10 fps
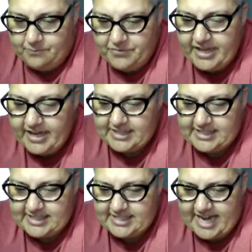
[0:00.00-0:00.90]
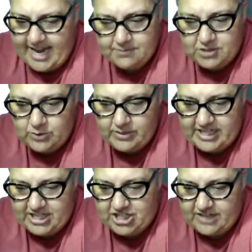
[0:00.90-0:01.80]
Nick snaps to
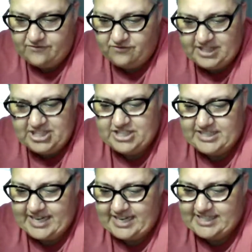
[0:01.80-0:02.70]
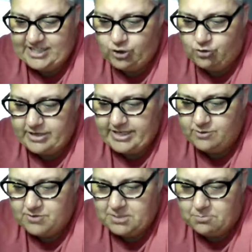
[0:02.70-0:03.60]
attention and flinches at his
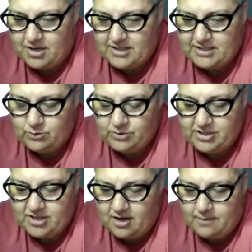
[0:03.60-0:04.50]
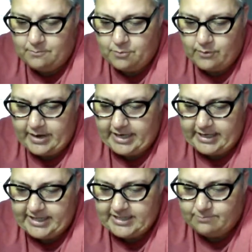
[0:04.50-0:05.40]
ingrained response to a dom
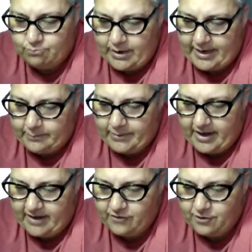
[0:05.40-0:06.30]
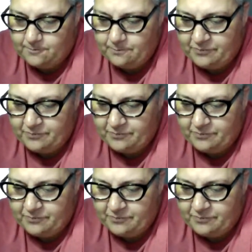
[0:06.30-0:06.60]
berating his bratty behavior.